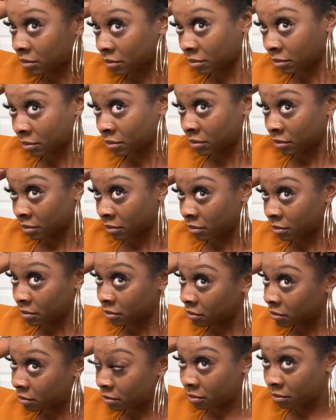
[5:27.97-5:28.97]
was like, let me
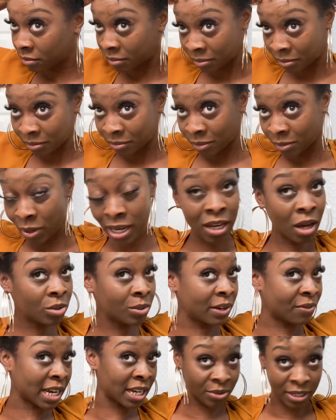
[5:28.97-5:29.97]
take them out because
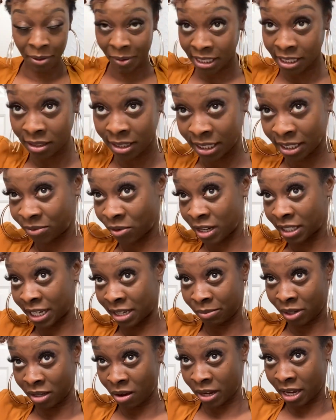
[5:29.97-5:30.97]
that's the way
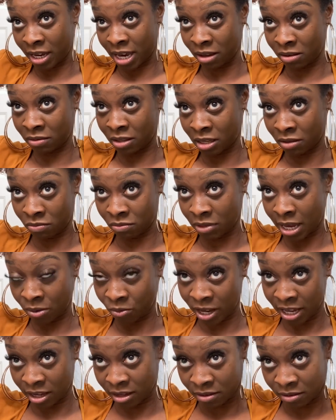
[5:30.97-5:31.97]
I have seen like my
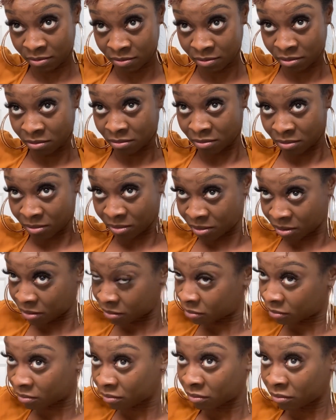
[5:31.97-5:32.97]
hairdresser do my
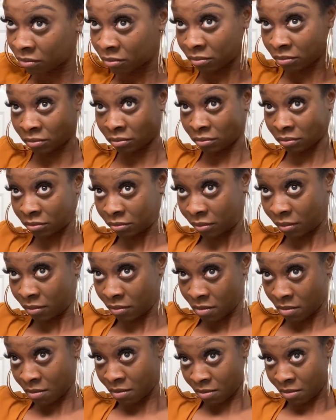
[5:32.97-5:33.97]
hair before. And
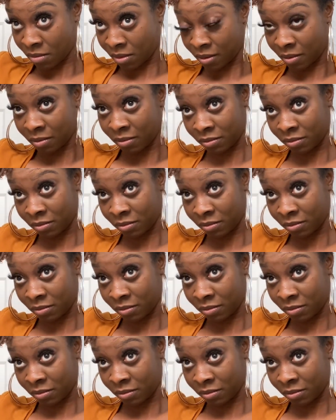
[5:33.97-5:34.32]
that's the